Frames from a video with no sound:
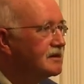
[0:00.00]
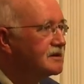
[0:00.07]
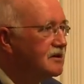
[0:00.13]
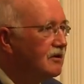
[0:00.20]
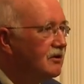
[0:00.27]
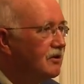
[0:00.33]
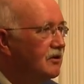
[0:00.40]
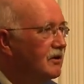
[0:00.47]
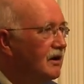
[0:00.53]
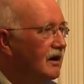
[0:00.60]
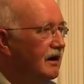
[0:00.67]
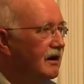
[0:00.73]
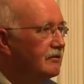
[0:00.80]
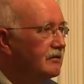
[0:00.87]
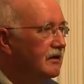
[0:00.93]
so
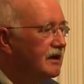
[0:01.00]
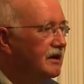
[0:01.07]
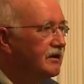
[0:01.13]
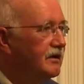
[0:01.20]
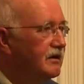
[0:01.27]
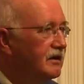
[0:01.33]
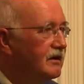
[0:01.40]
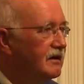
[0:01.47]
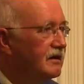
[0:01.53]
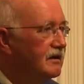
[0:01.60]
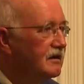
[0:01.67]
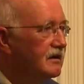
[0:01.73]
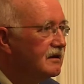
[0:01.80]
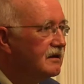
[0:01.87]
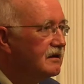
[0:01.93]
I read
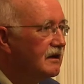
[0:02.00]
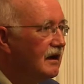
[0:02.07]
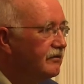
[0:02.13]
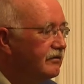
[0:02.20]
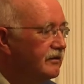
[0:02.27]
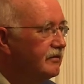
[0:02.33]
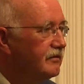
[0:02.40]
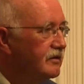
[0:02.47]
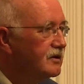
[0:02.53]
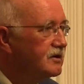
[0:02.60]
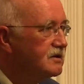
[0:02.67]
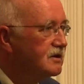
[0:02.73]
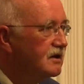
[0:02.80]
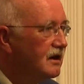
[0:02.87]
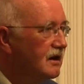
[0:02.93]
every
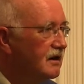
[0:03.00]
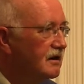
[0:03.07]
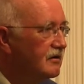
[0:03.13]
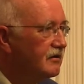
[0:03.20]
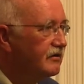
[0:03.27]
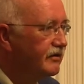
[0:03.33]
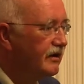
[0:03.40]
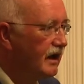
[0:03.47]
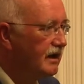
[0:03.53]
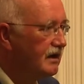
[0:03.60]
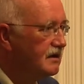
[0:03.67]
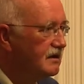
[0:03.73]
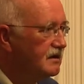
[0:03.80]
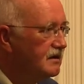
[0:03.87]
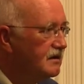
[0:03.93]
version I could
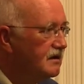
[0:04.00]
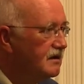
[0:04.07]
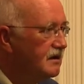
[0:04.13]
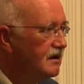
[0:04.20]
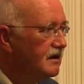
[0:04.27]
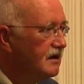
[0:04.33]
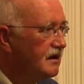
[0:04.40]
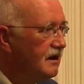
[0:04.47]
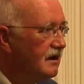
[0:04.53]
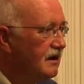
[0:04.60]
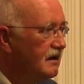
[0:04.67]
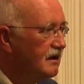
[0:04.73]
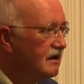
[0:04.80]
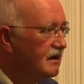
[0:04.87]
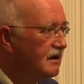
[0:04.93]
find,
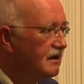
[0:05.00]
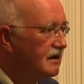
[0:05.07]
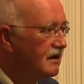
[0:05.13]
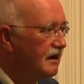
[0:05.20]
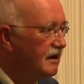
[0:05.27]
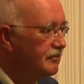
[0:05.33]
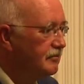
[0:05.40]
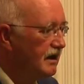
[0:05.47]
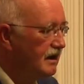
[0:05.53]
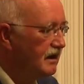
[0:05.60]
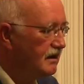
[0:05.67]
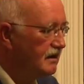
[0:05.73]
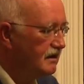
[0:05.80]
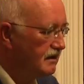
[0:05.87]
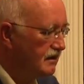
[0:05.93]
and I
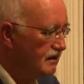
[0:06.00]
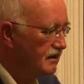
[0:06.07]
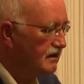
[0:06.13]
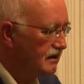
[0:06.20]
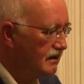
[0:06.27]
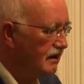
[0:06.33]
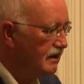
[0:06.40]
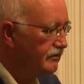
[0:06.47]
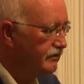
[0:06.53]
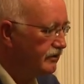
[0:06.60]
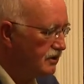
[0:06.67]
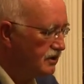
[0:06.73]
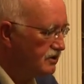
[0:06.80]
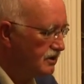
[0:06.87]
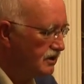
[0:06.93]
made a
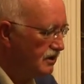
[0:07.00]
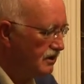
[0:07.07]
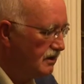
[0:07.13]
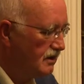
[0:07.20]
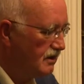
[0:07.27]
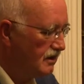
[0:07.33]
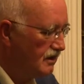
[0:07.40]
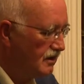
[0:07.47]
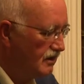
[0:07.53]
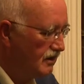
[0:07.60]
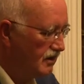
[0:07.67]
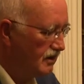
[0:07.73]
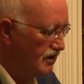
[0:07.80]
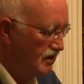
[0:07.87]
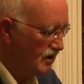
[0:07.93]
version
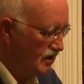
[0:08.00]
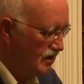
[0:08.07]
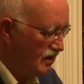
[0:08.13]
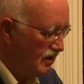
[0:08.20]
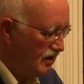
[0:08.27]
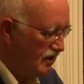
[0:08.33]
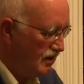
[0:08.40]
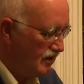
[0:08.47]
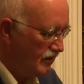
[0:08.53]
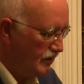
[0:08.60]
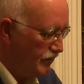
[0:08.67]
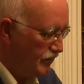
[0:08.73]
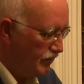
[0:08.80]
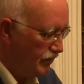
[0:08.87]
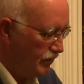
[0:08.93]

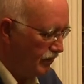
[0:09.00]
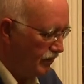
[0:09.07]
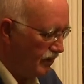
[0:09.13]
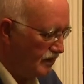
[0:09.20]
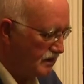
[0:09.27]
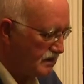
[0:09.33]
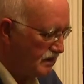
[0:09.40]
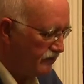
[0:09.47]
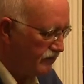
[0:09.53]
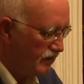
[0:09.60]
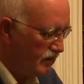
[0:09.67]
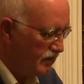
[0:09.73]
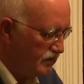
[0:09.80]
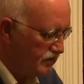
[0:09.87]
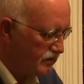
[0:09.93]
um, several
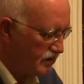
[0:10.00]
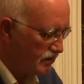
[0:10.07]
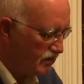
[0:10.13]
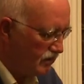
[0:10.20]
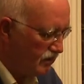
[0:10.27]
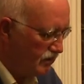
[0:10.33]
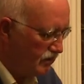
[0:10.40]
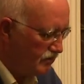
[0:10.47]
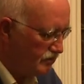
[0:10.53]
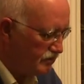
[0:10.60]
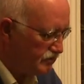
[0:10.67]
years ago.